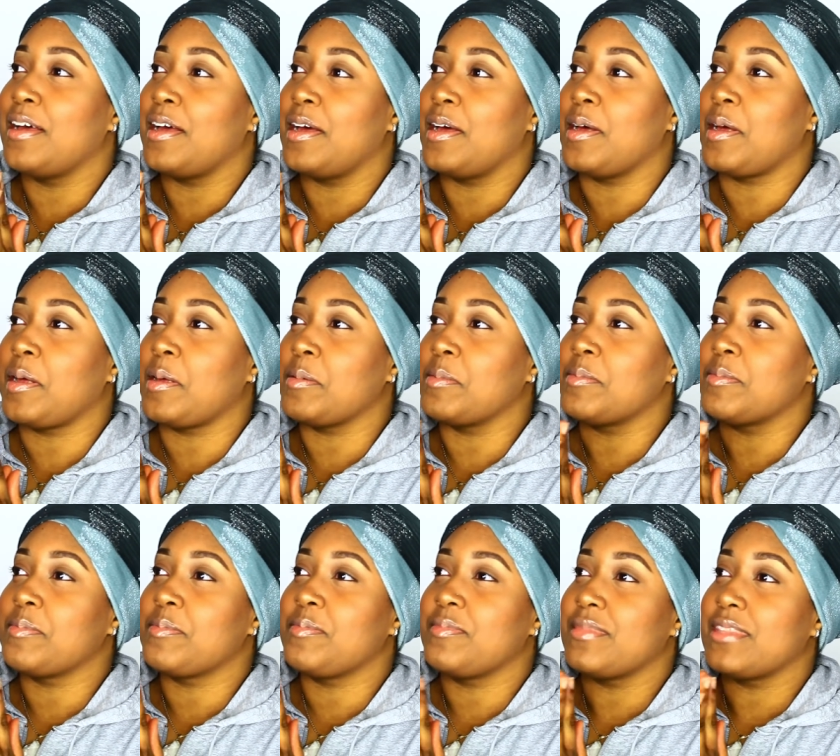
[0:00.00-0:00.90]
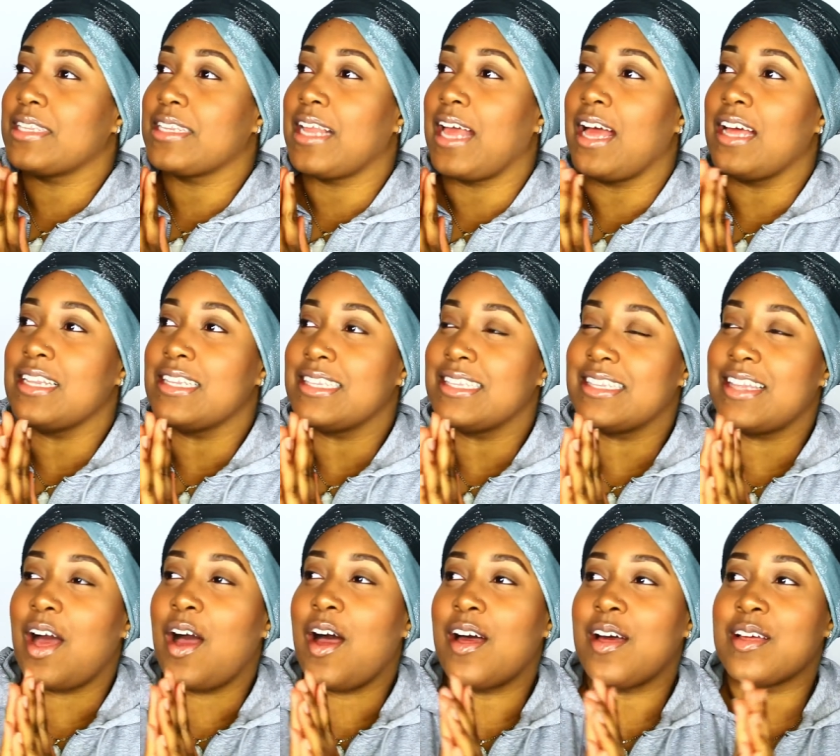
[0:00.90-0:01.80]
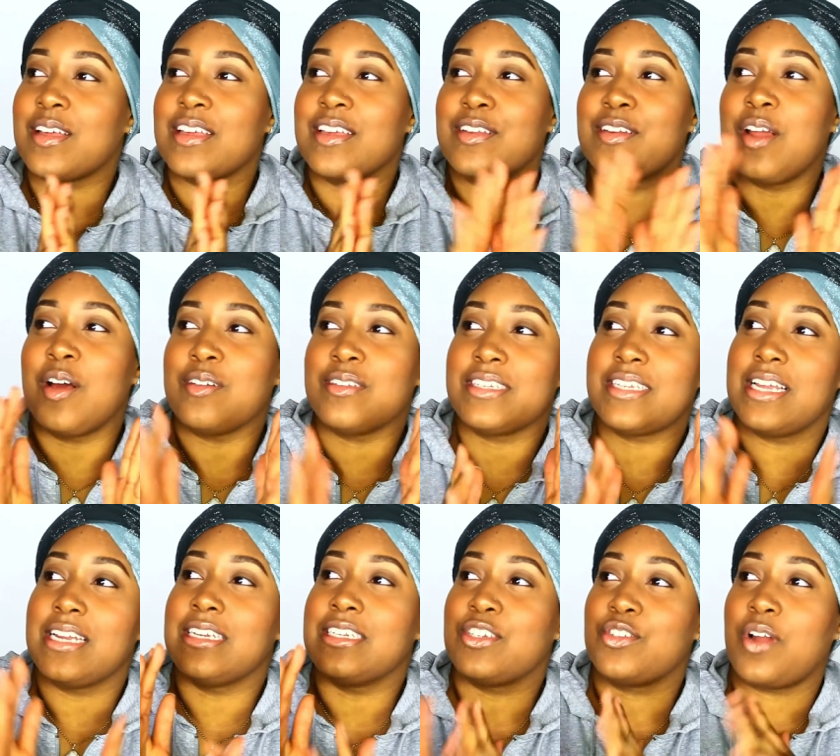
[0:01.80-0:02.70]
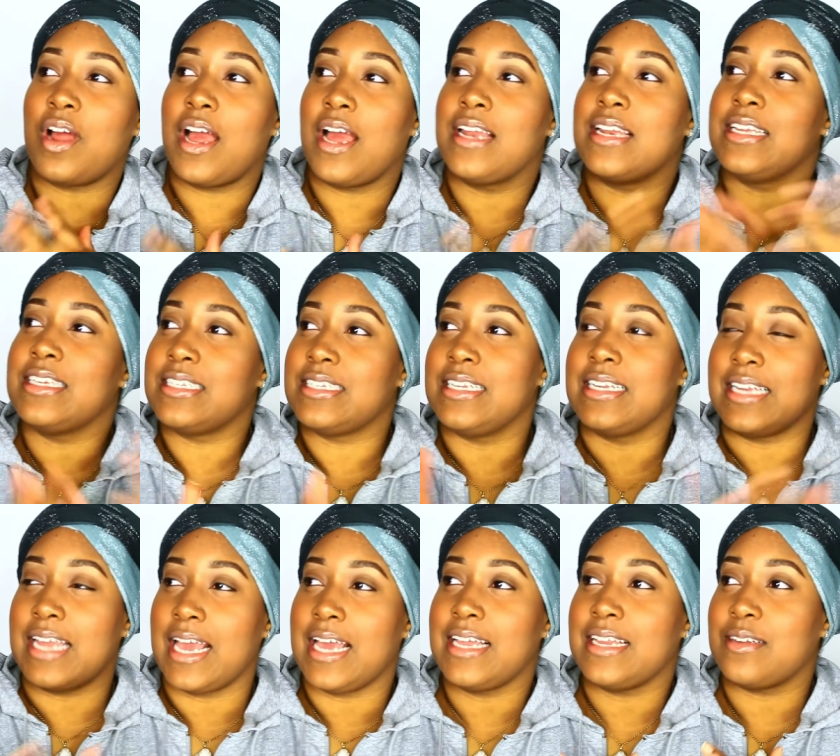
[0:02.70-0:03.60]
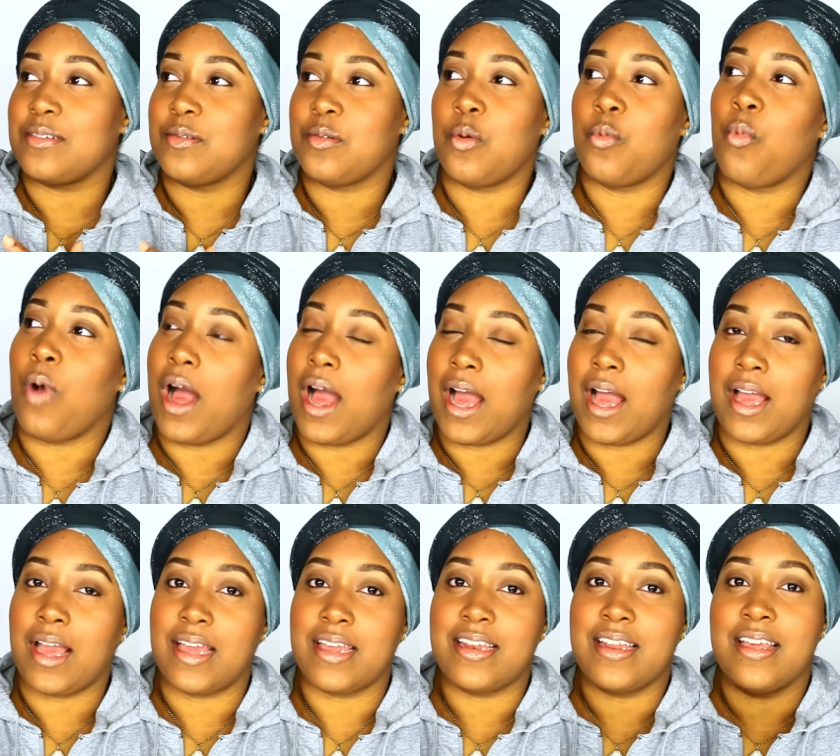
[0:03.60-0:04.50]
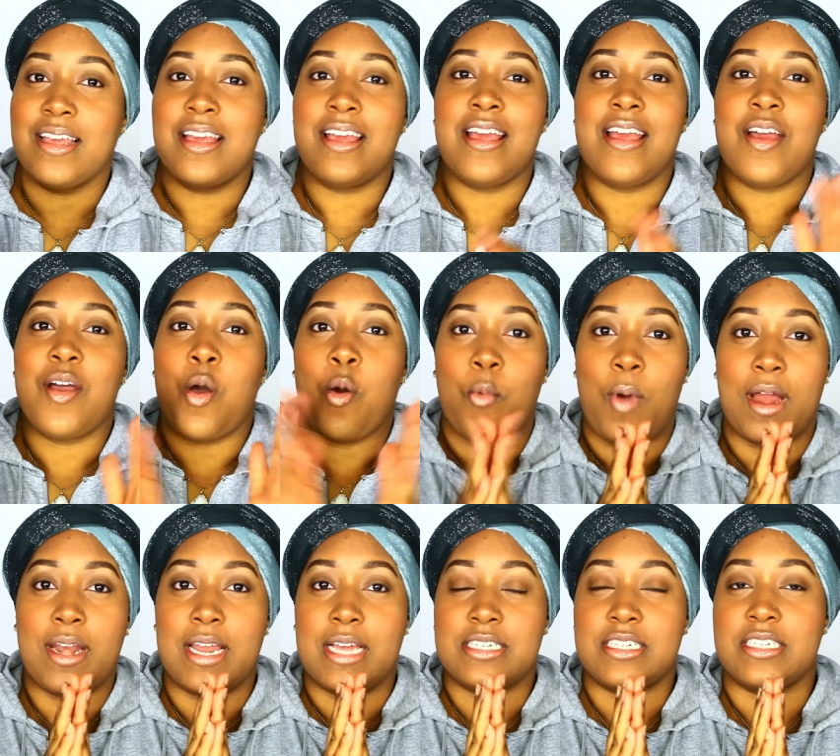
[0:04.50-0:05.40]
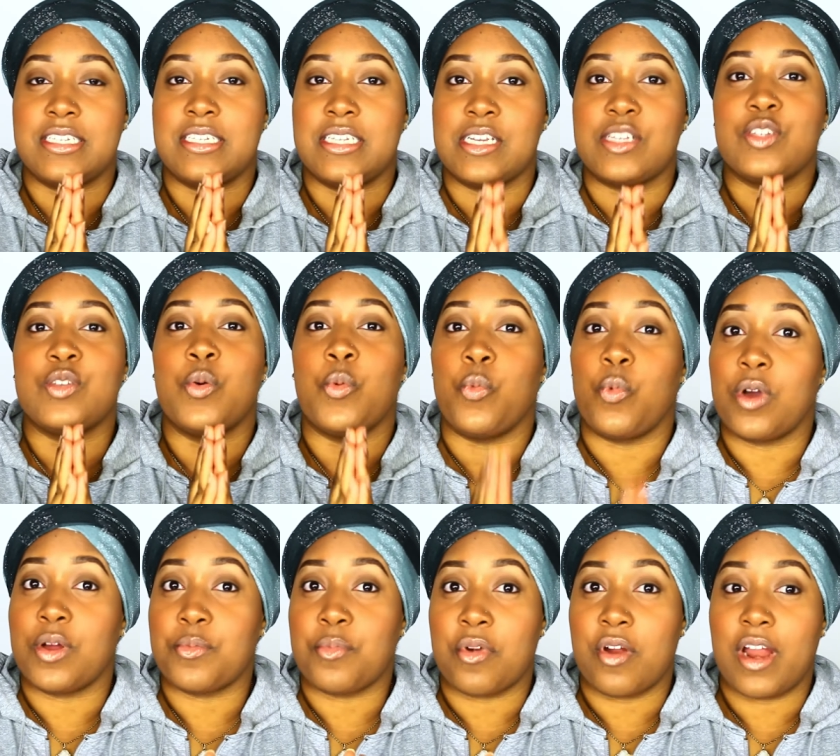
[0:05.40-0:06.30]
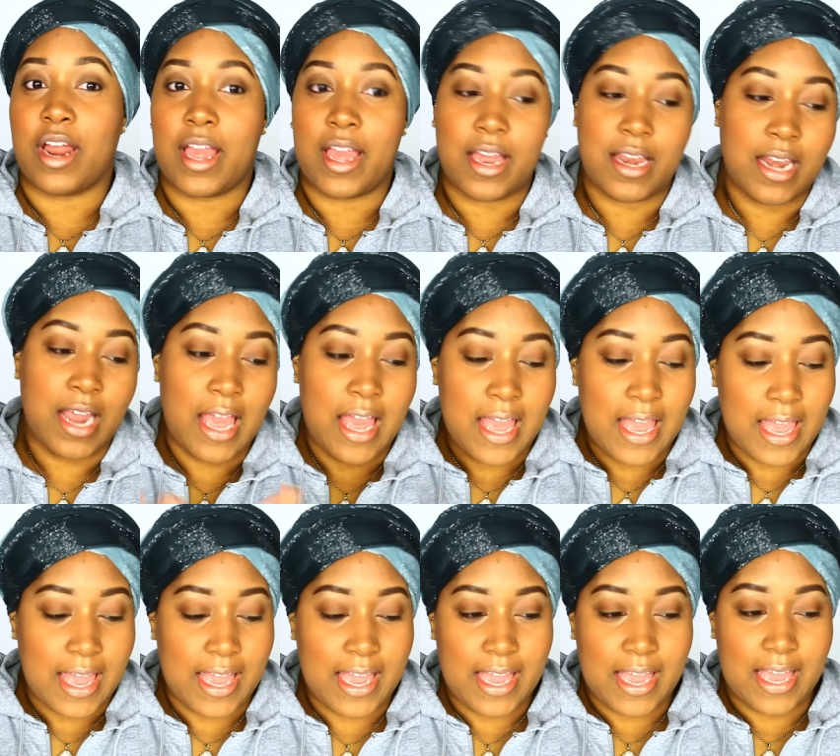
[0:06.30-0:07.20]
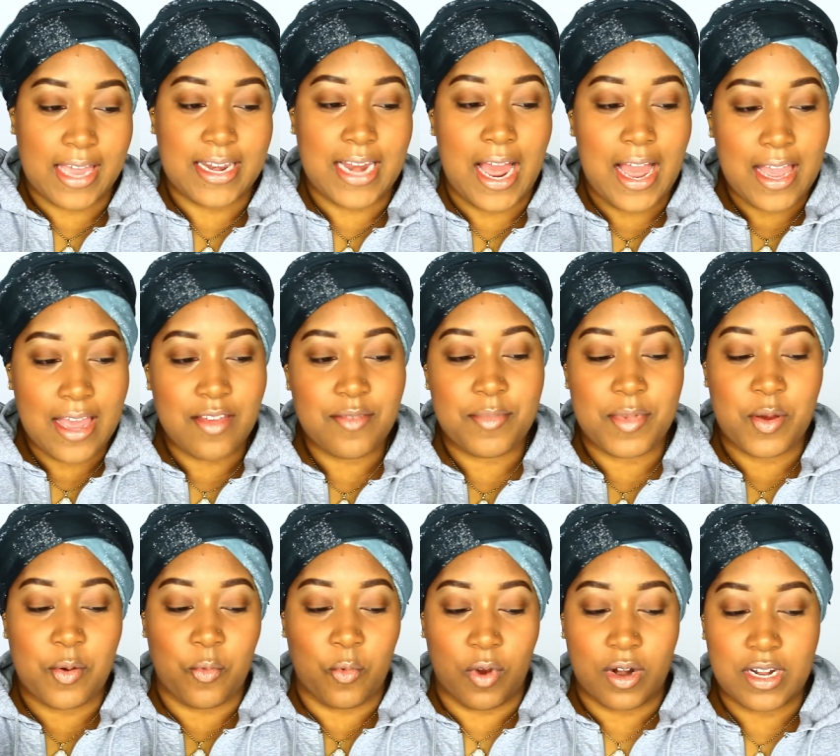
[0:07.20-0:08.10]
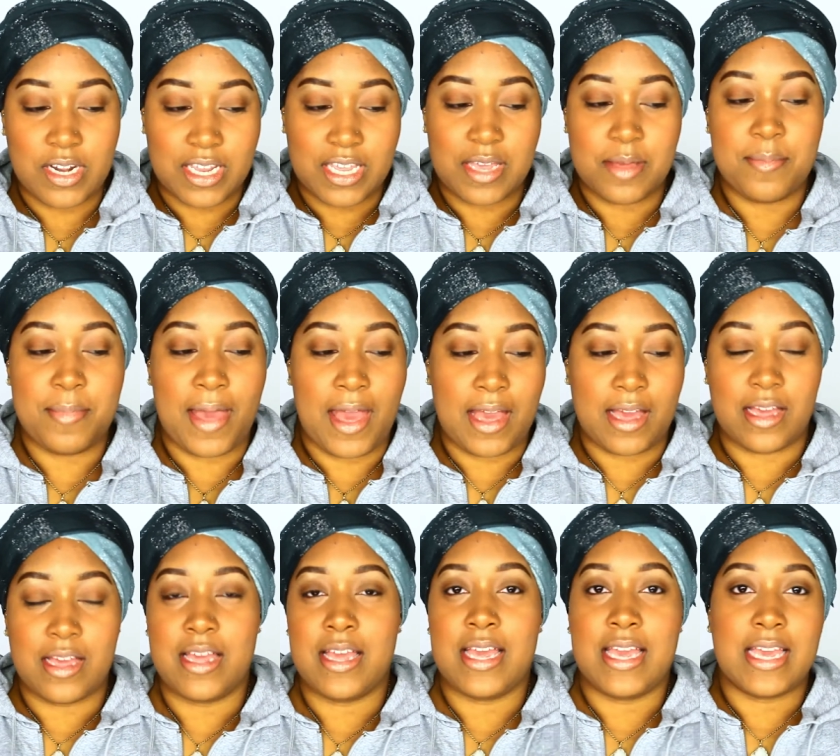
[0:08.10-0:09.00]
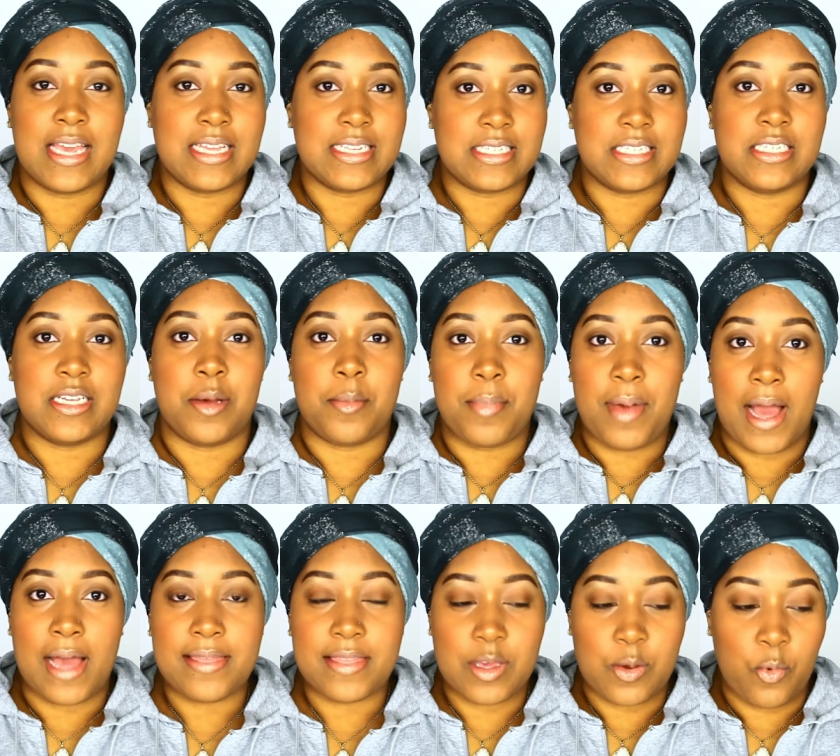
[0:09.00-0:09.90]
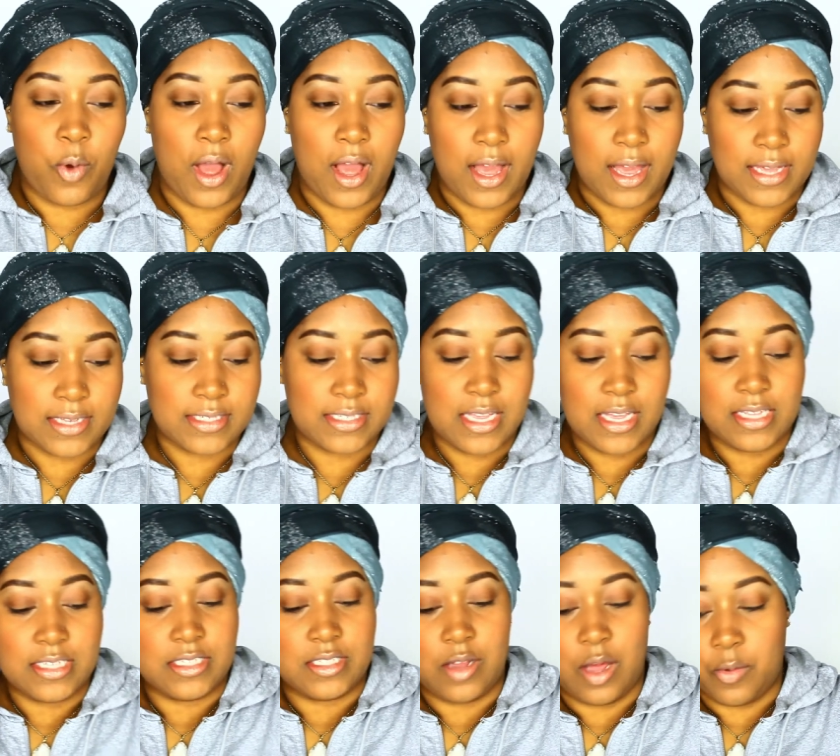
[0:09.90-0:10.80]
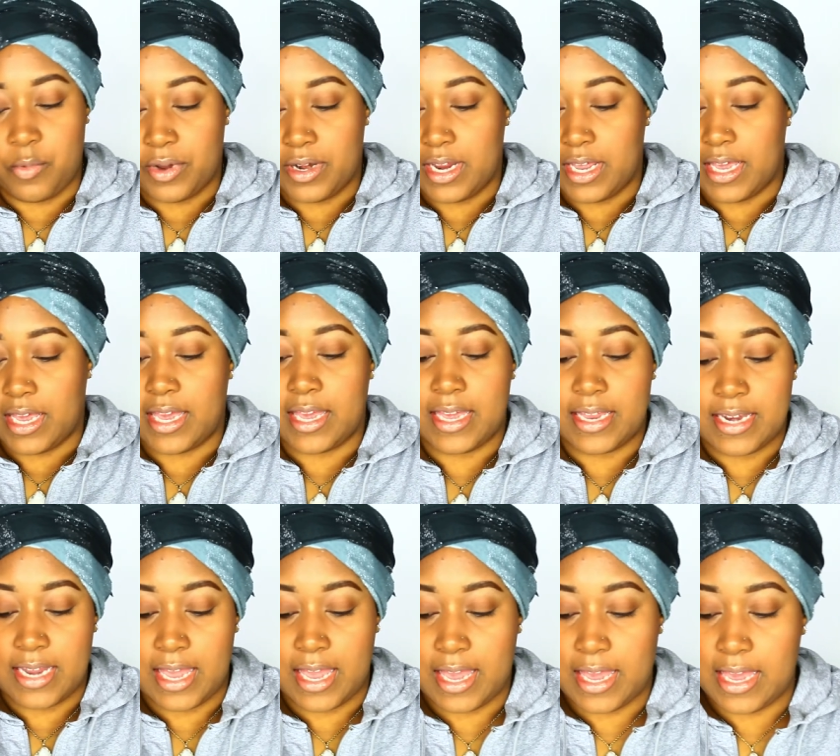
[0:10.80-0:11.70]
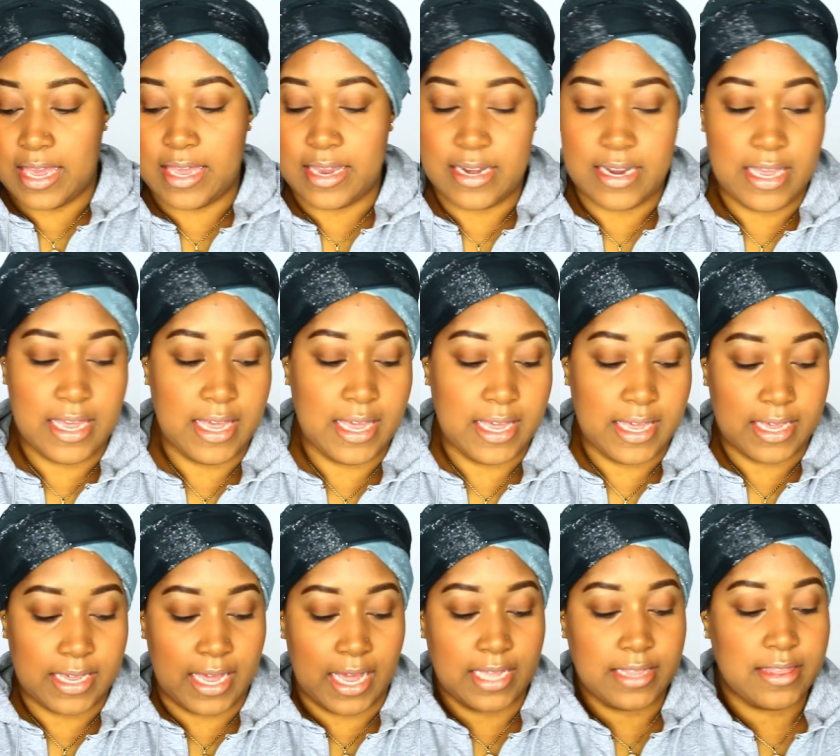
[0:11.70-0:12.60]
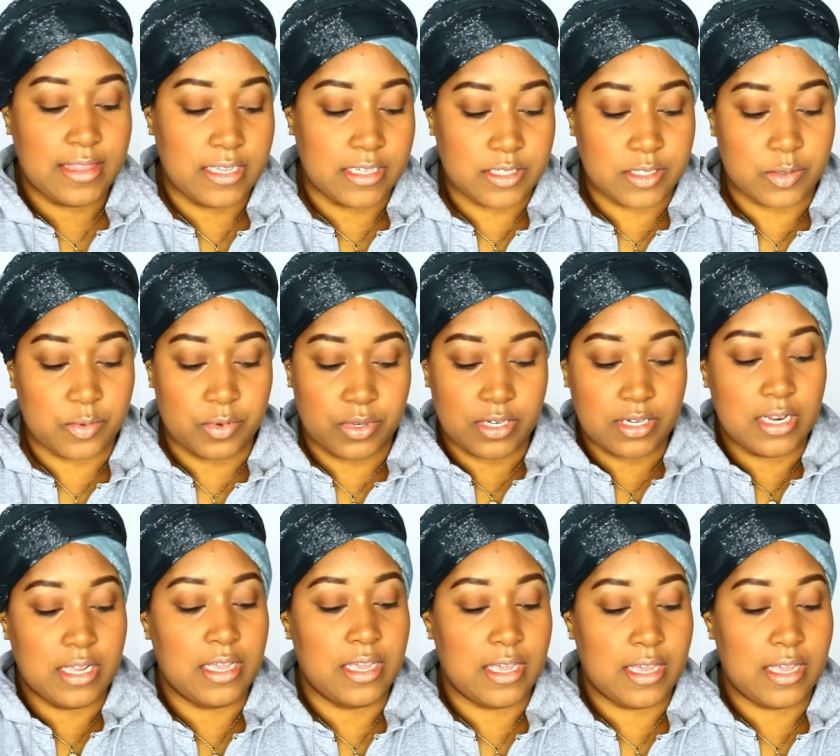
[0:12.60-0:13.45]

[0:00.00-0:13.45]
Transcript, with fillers: um, I thought, you know, instead of trying this and that wine, why not just stick to one brand? And I have been wanting to get back into apothic wines, so I went ahead and got this one.